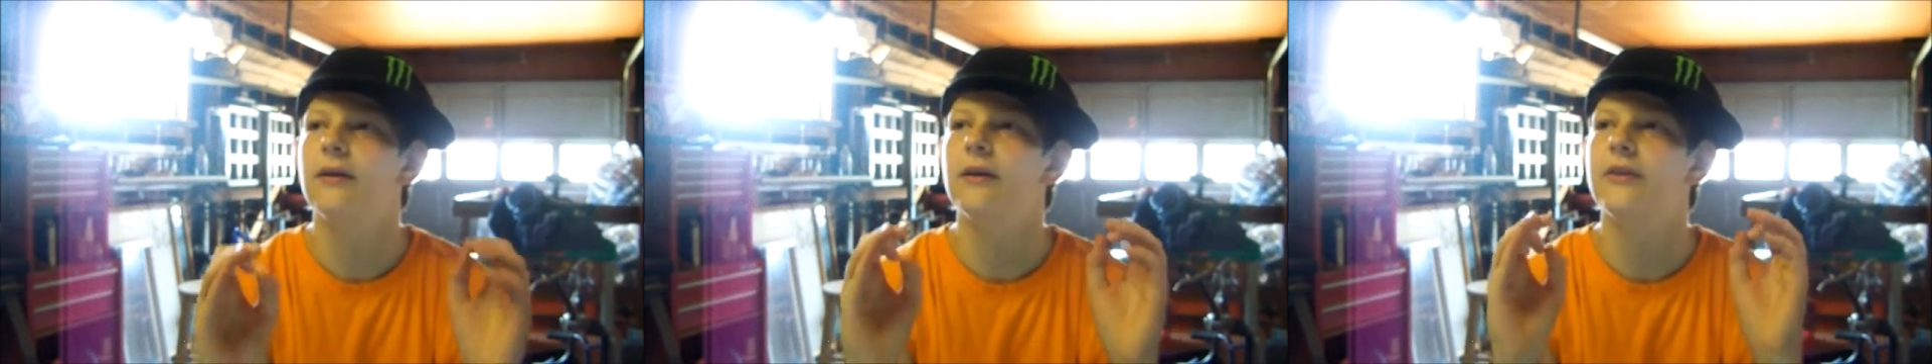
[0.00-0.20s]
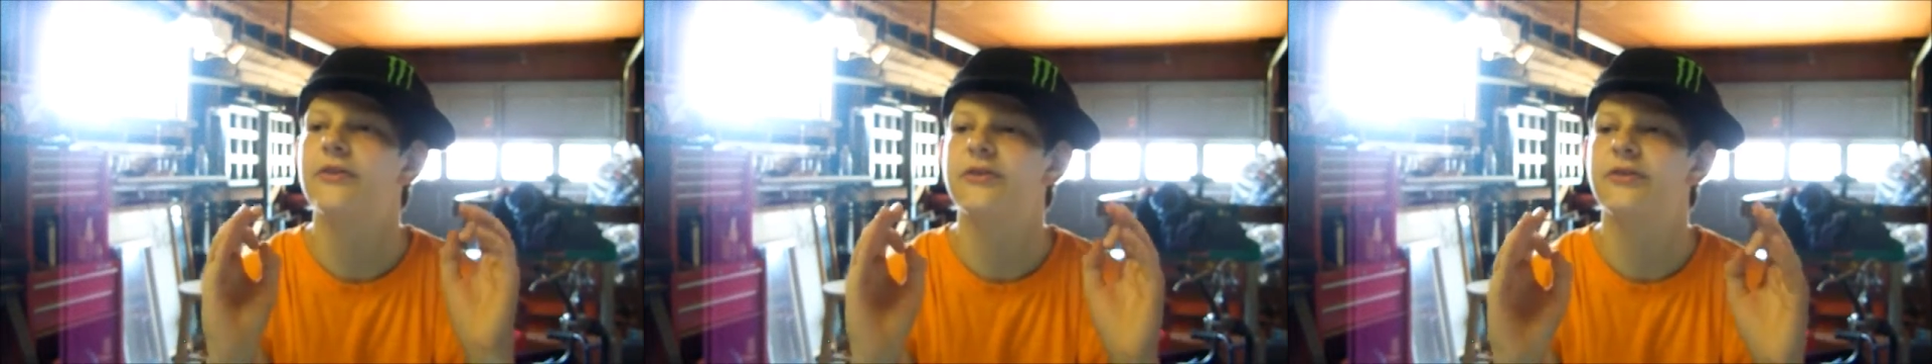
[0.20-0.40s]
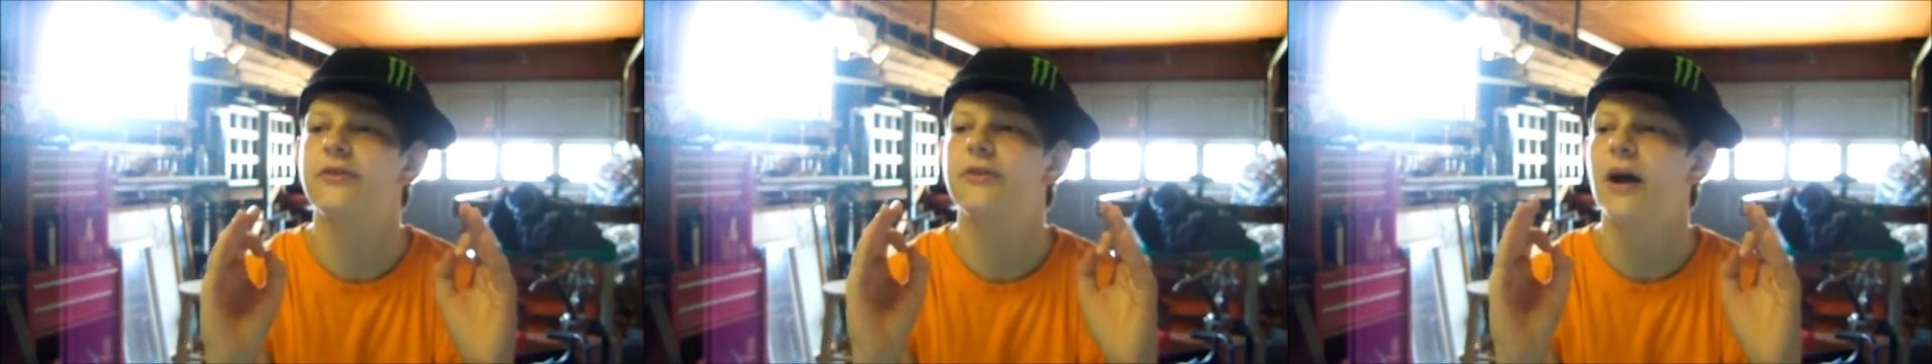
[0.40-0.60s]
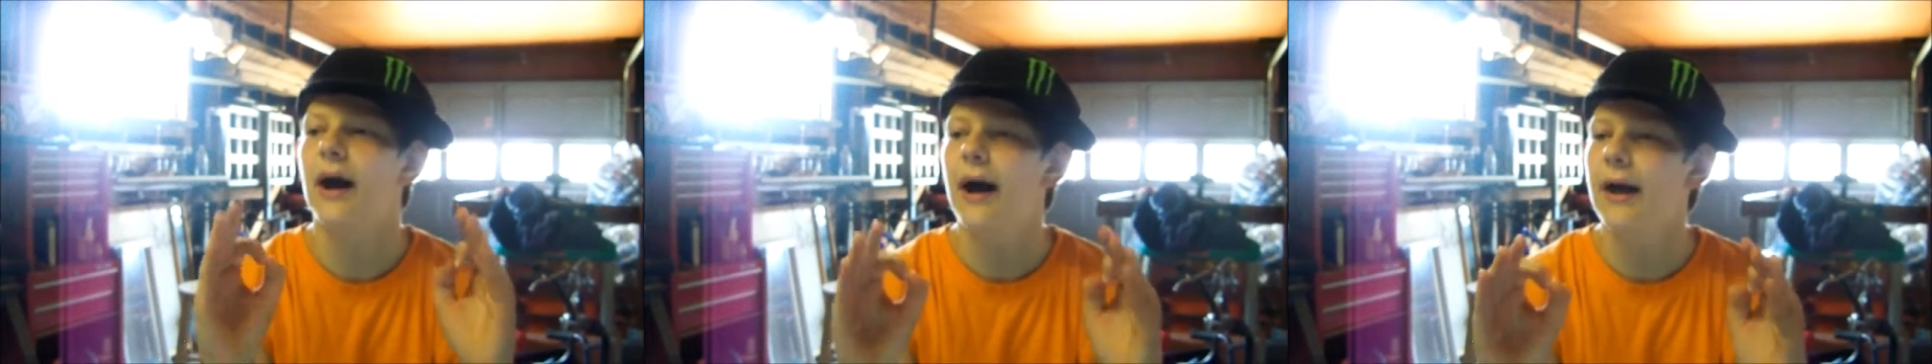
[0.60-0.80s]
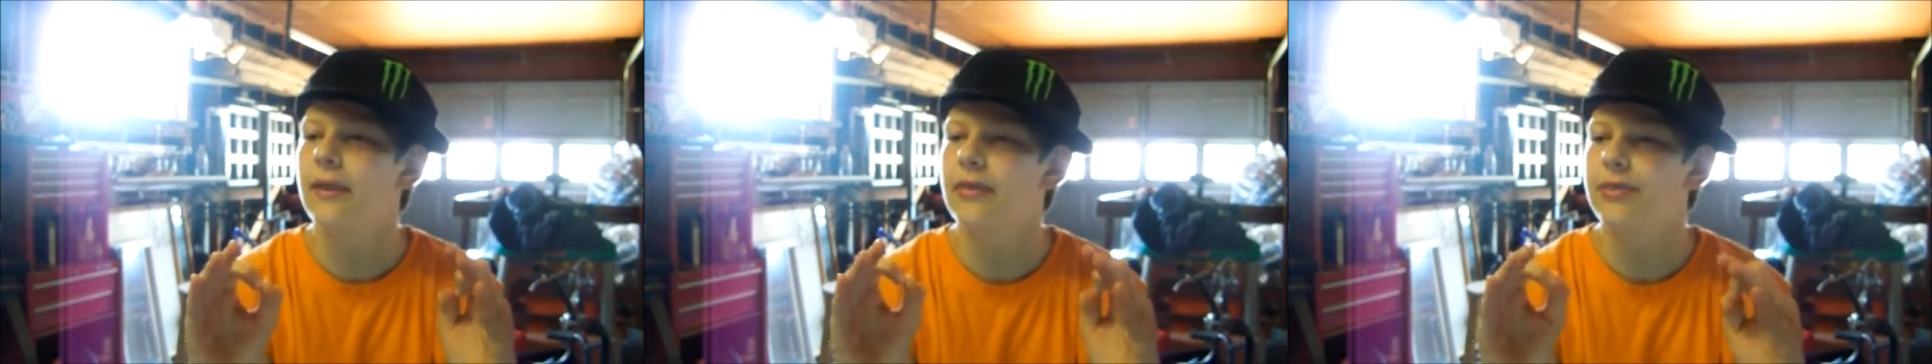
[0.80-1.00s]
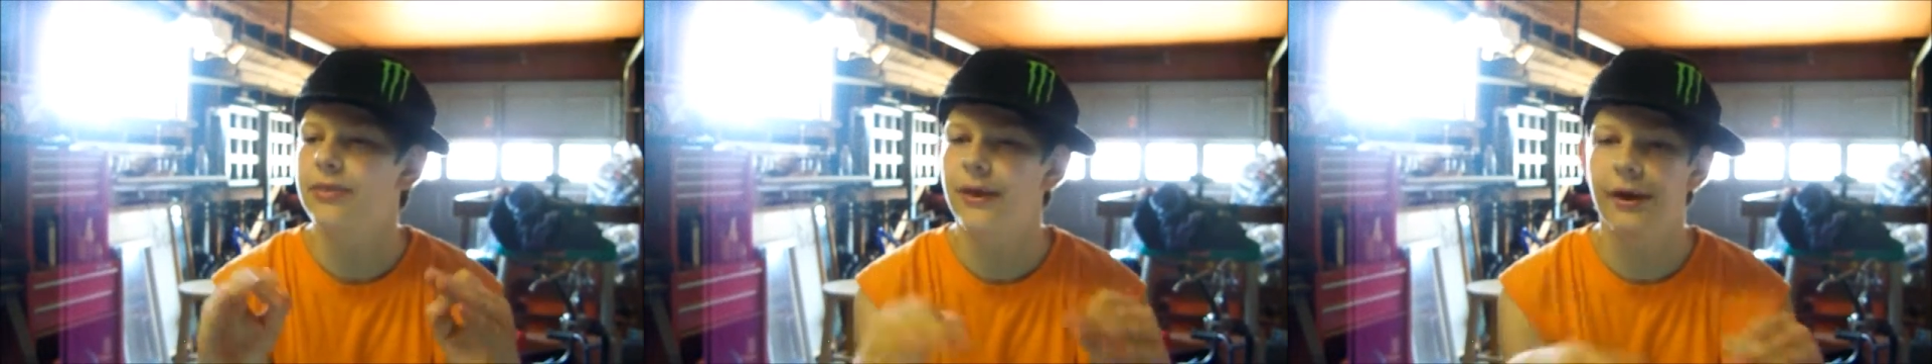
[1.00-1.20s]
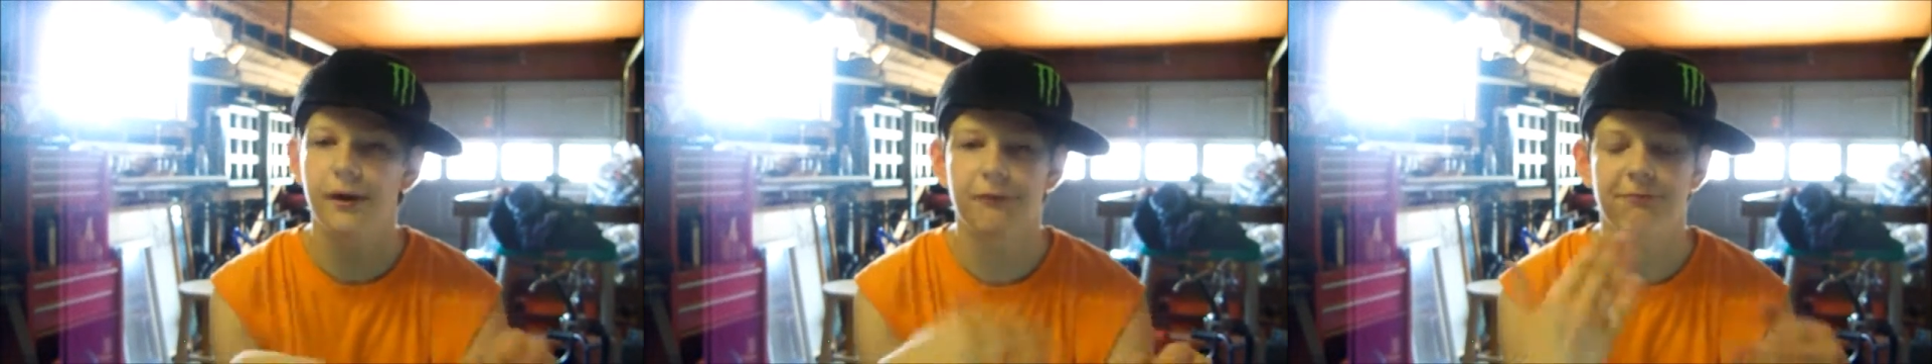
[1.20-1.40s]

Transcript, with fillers: It's not their